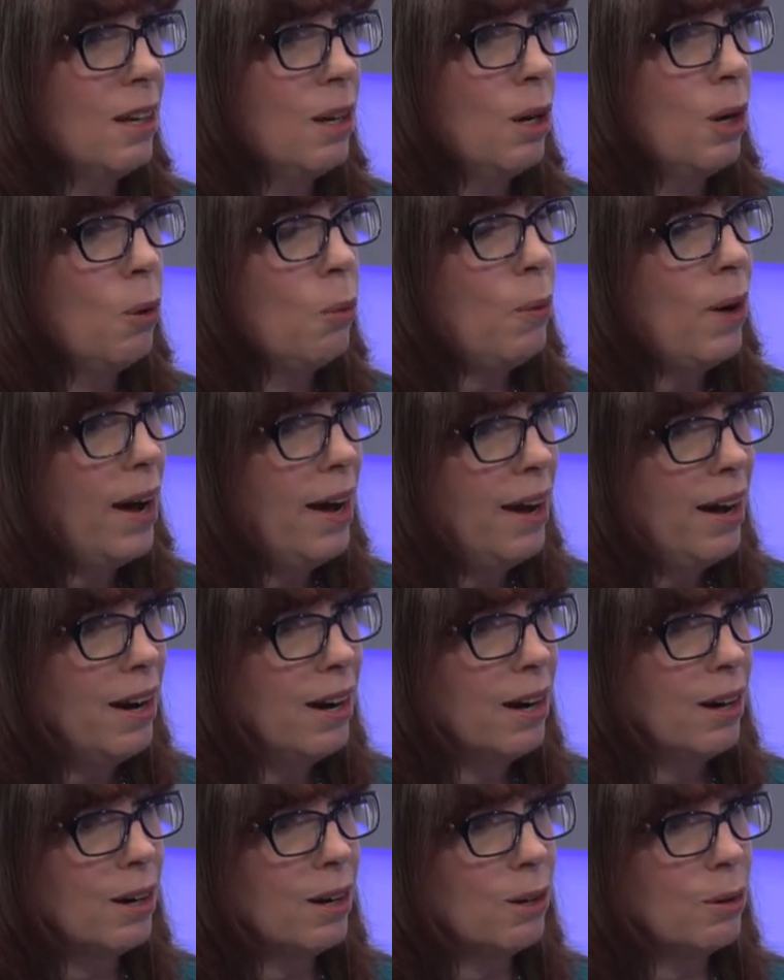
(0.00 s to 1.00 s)
There is. There's a wow.
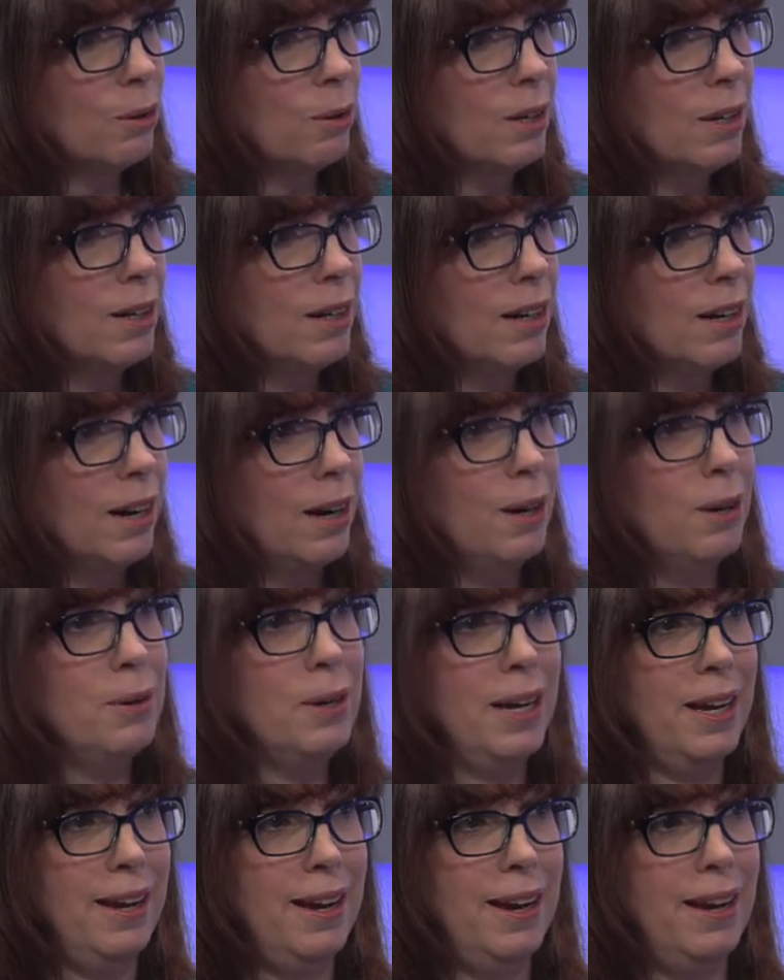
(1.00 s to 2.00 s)
huge difference. Yeah.
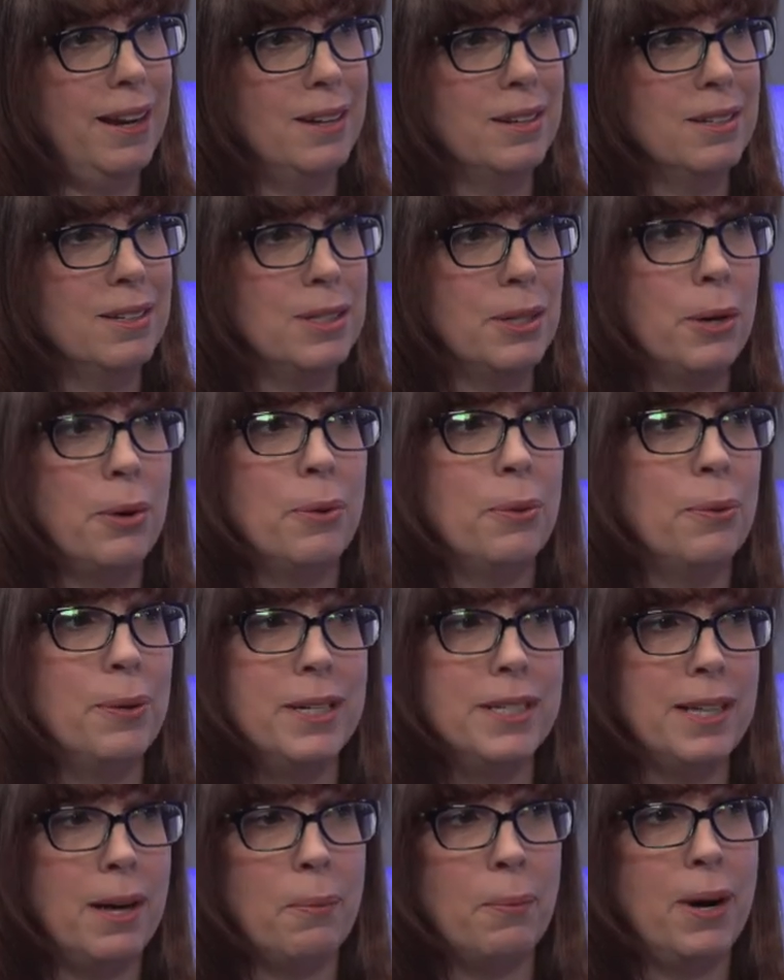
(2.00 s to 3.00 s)
Okay. So th-
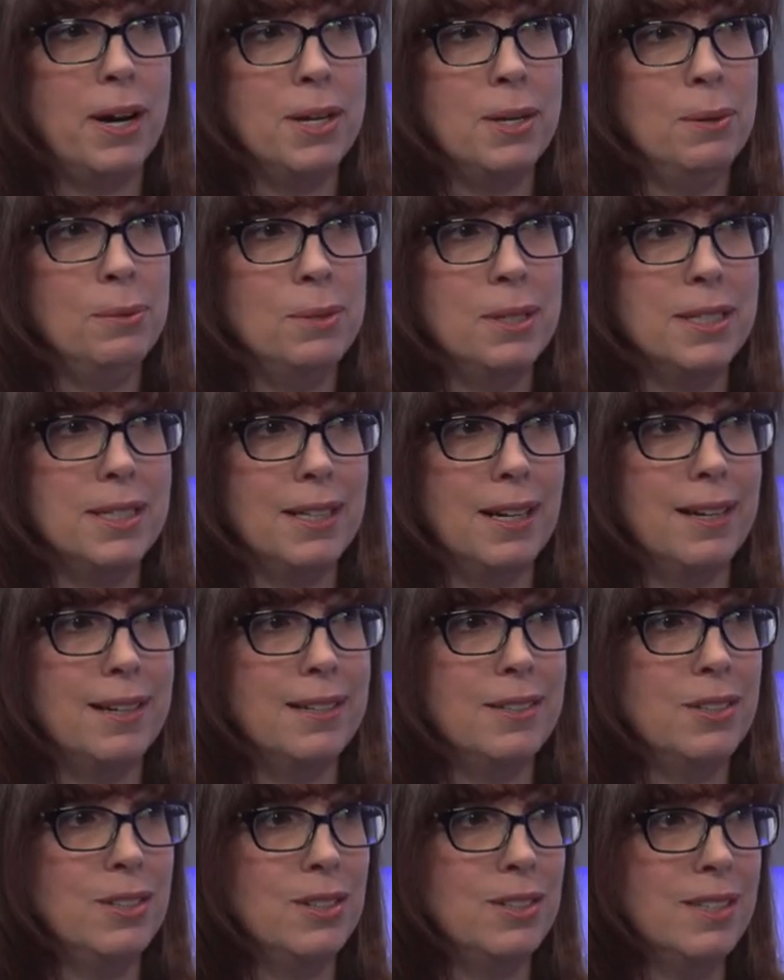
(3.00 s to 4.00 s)
is that why you
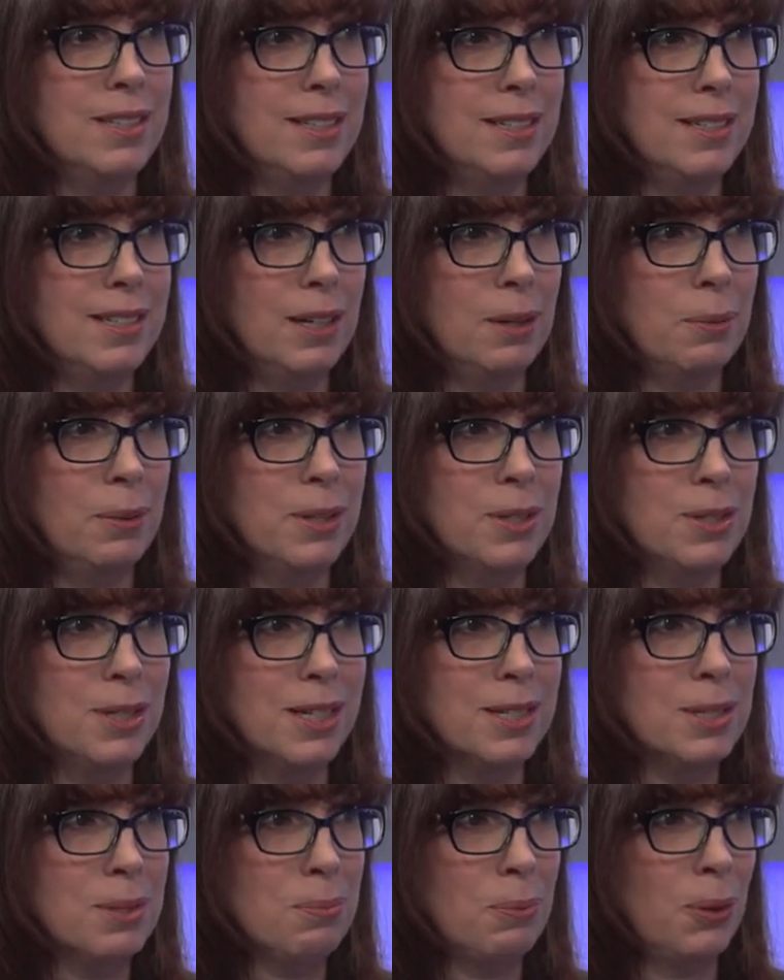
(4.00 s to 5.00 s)
decided to stick with
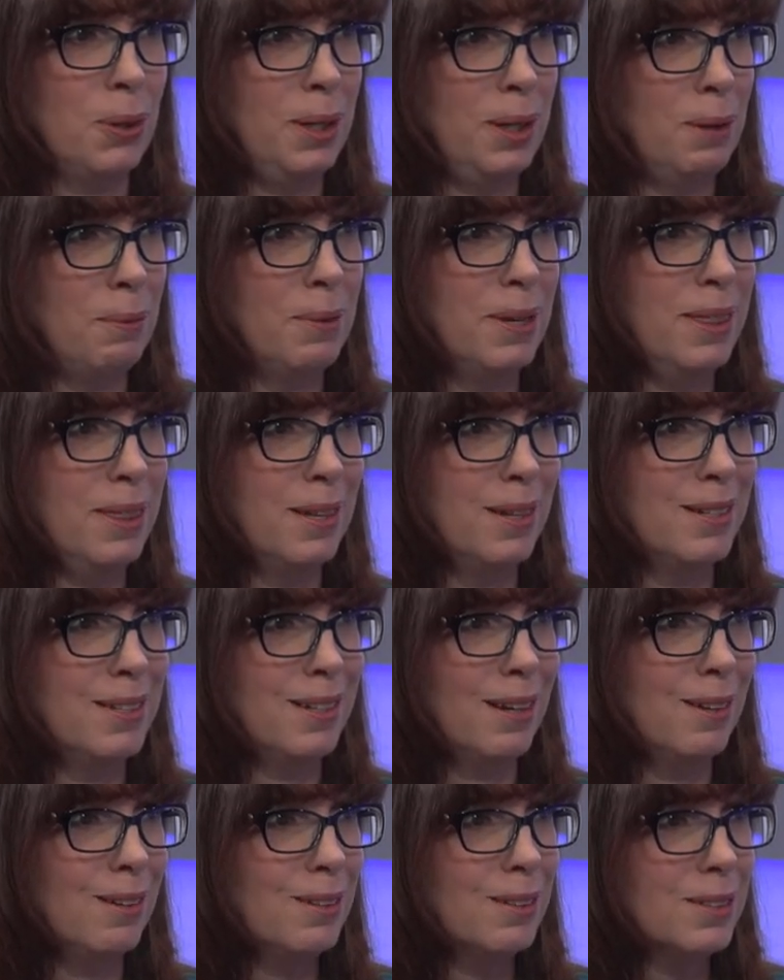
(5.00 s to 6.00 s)
just working with
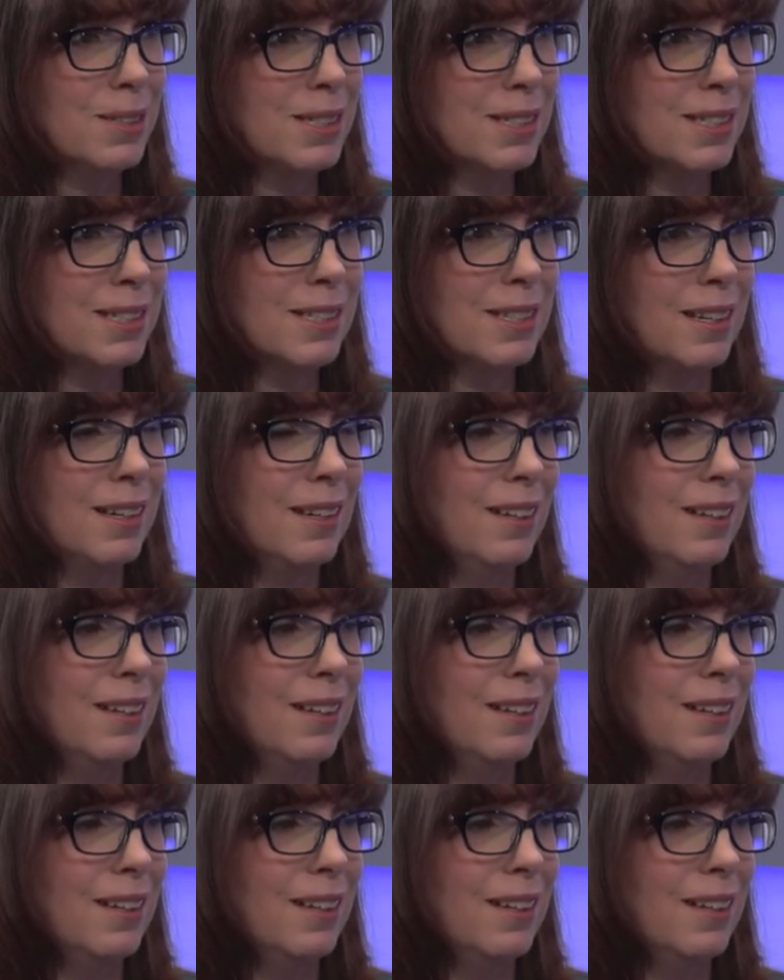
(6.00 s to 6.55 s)
adults? Yes.